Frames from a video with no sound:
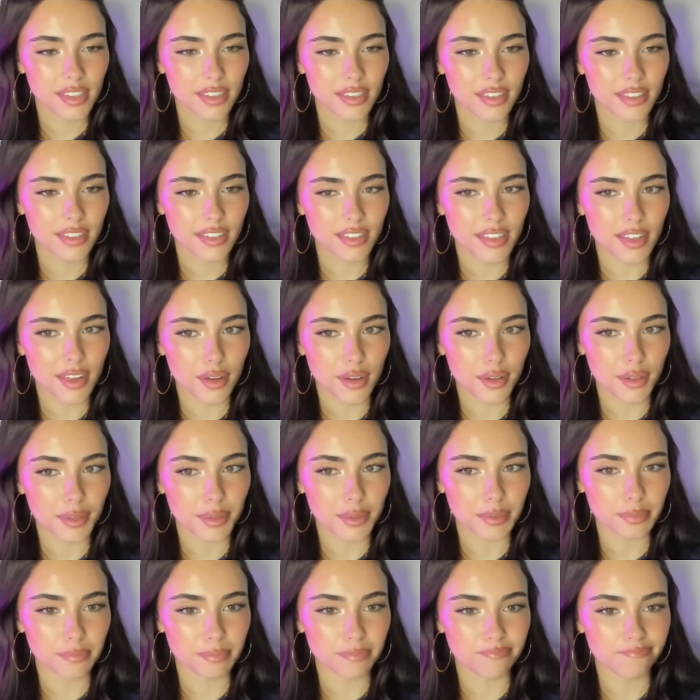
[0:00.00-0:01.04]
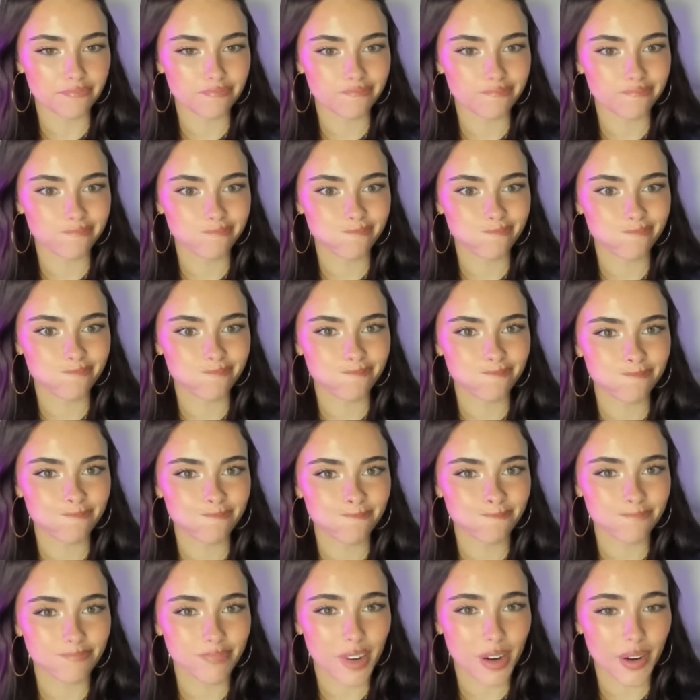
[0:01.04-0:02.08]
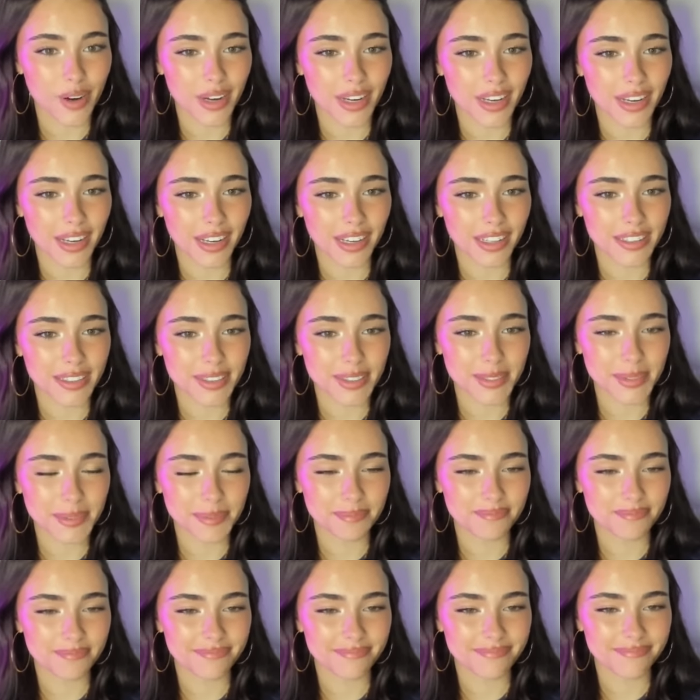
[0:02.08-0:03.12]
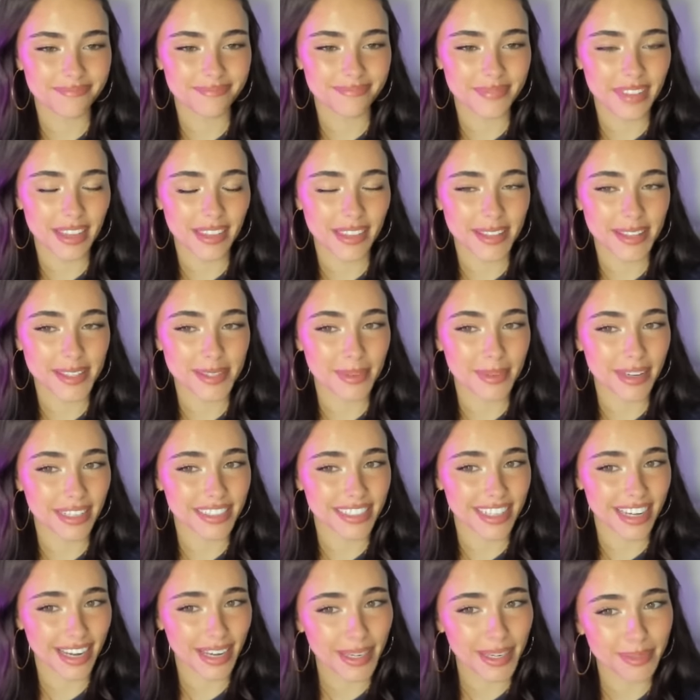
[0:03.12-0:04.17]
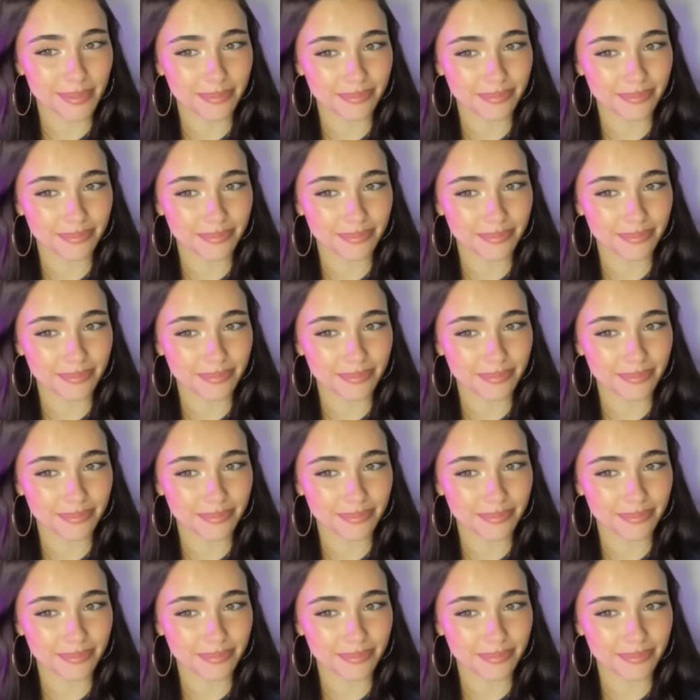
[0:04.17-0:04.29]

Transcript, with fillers: Um, all right, guys, I think it's my time.